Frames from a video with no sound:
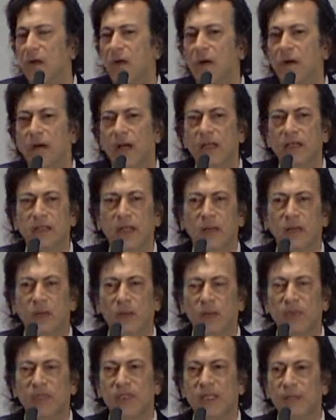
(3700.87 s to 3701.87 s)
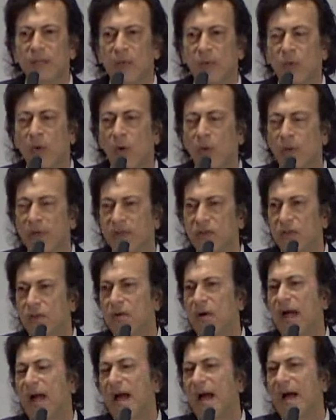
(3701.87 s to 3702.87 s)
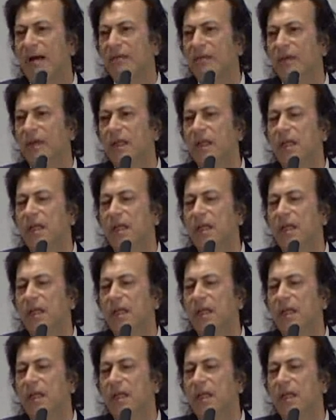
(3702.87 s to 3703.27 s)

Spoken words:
or Anton Rubinstein, but what we do have